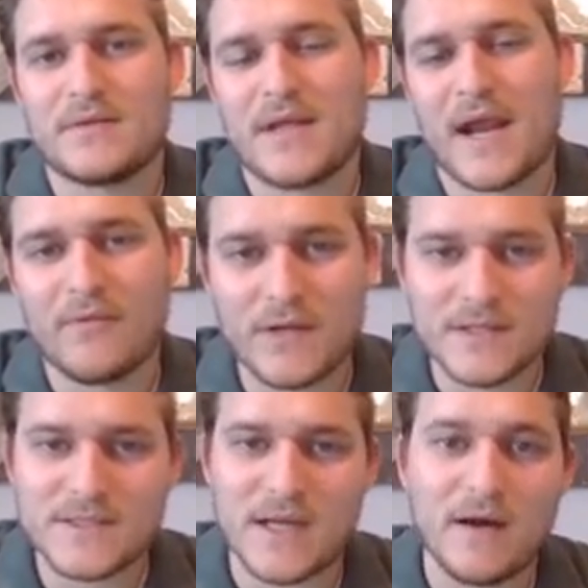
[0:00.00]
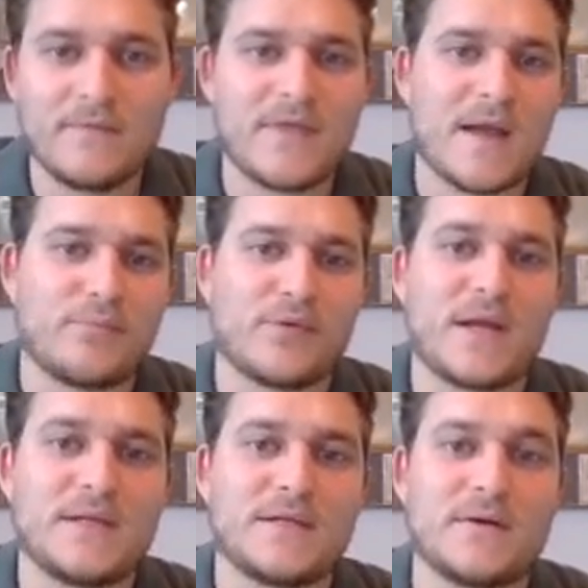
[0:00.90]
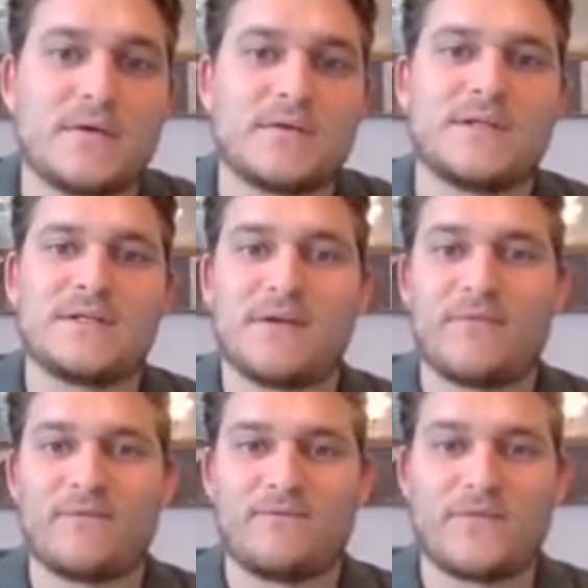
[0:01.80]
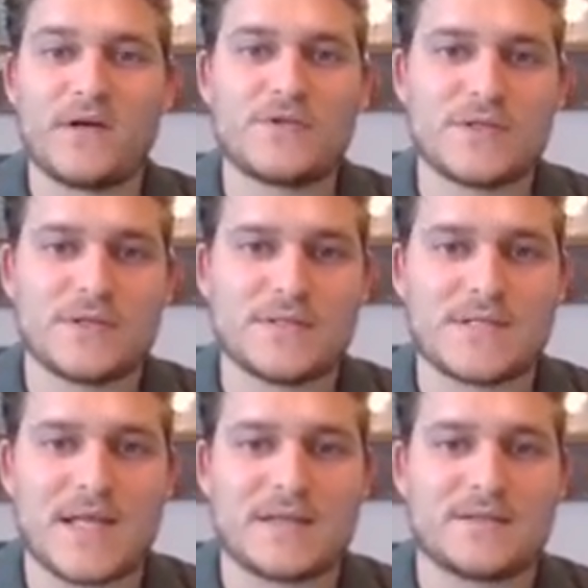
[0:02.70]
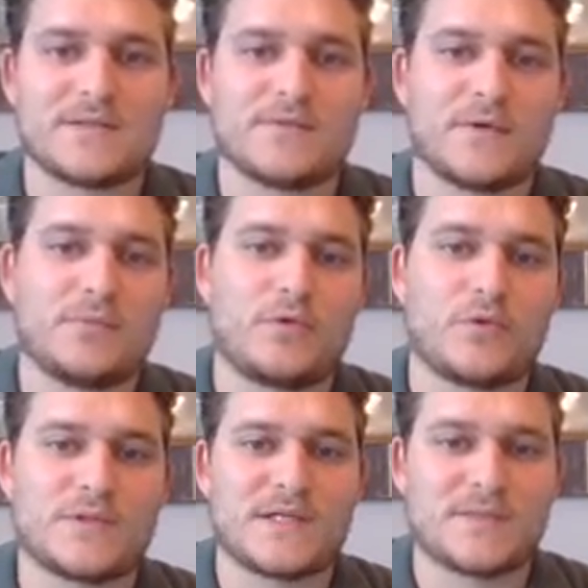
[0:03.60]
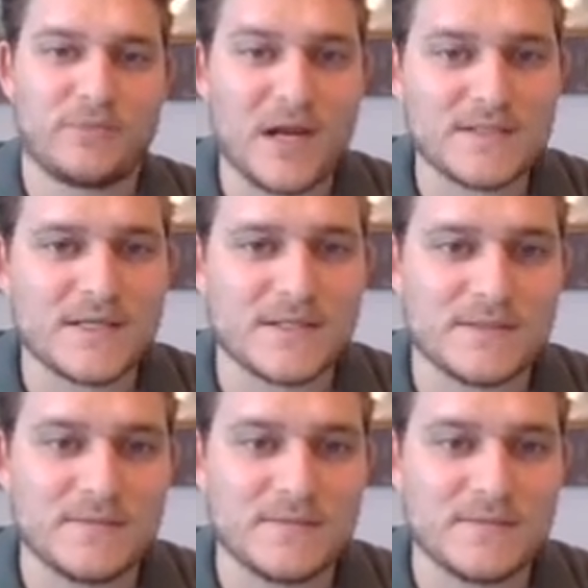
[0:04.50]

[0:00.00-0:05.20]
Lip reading: areas of that brain and all the different functions that the cerebral cortex process.